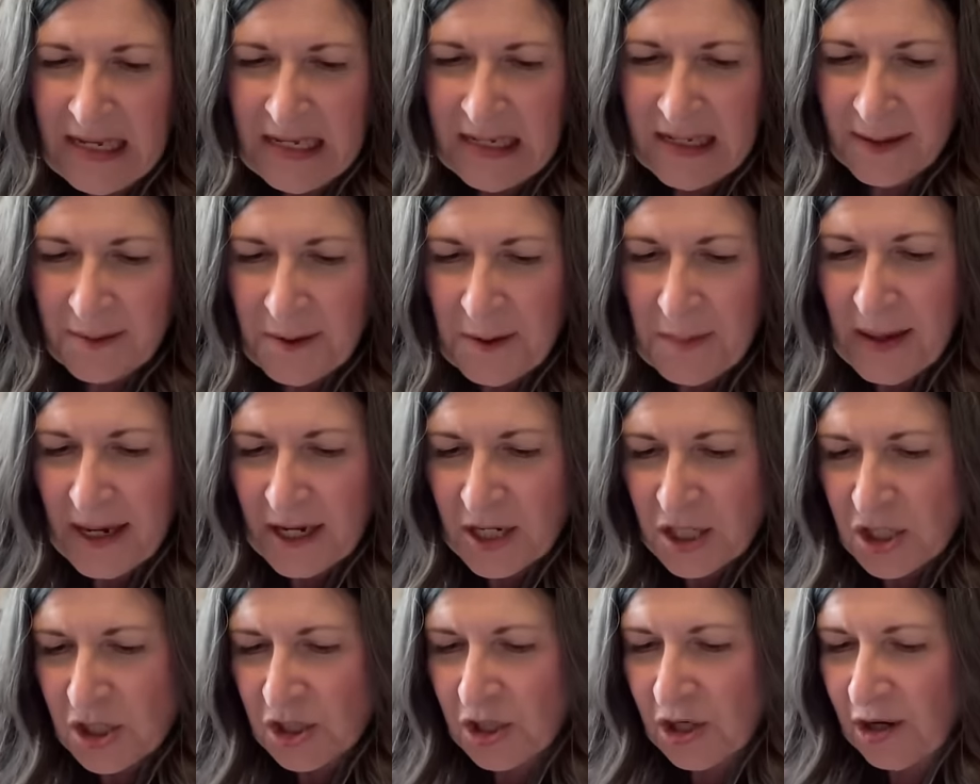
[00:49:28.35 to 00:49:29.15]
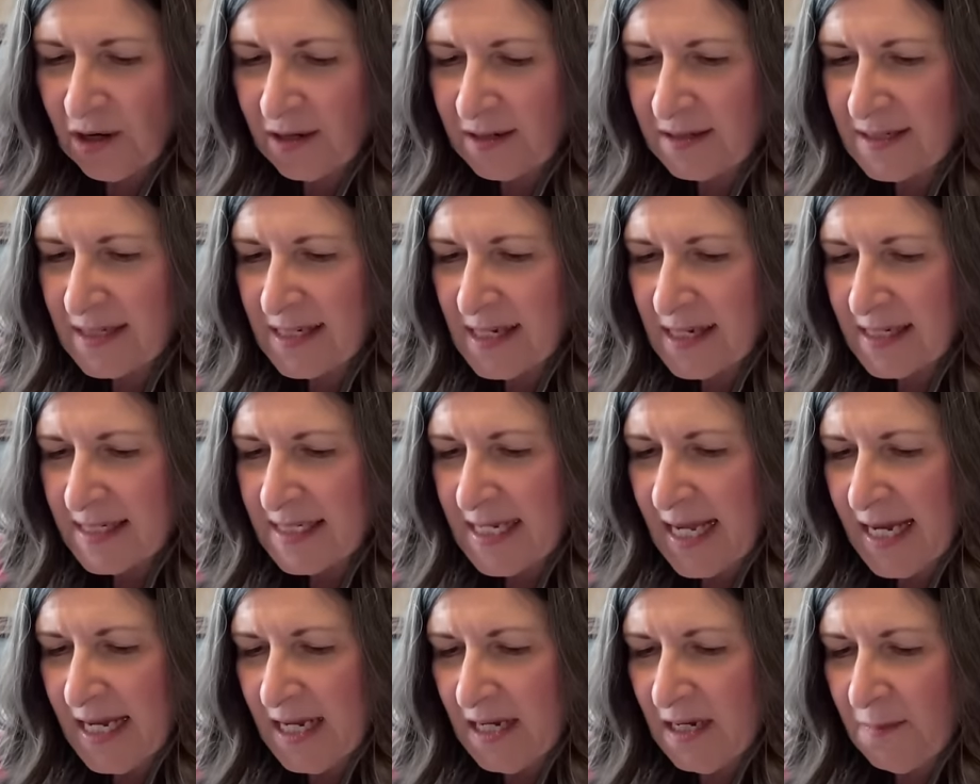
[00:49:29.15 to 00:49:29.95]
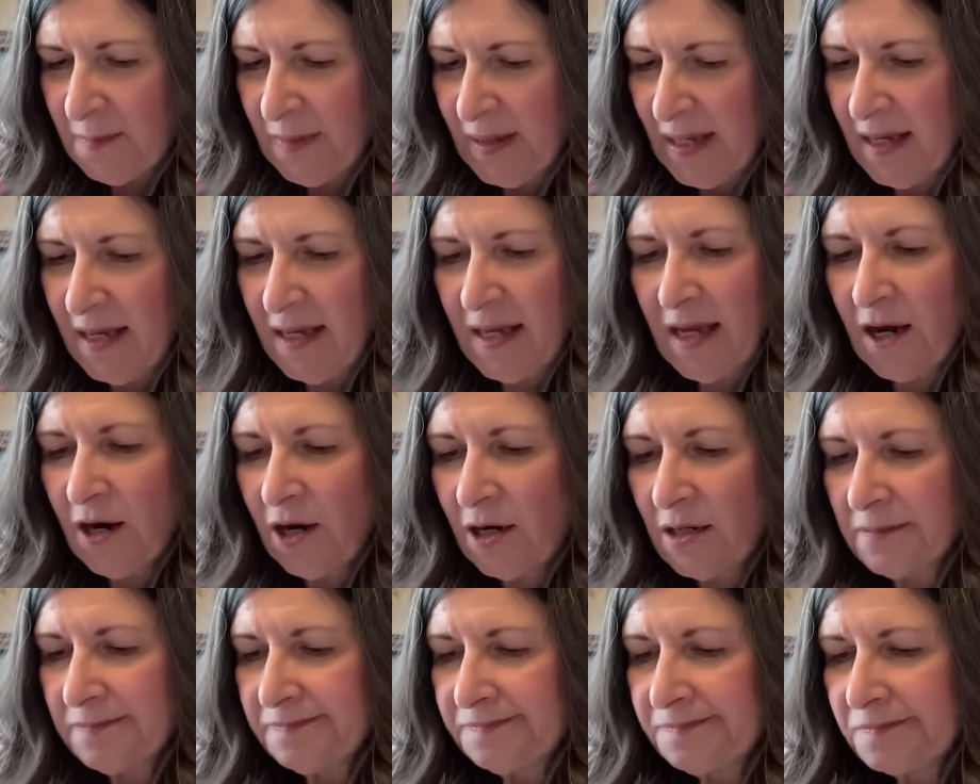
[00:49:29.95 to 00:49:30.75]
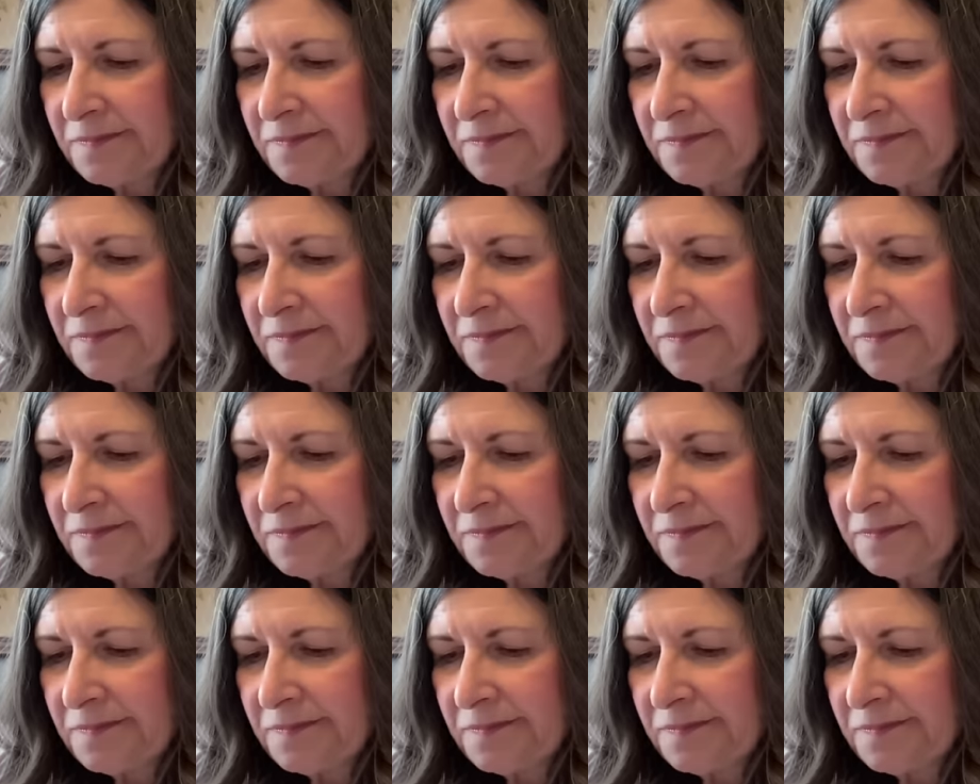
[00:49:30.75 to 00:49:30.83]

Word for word: Let me make sure. Taking a peek here.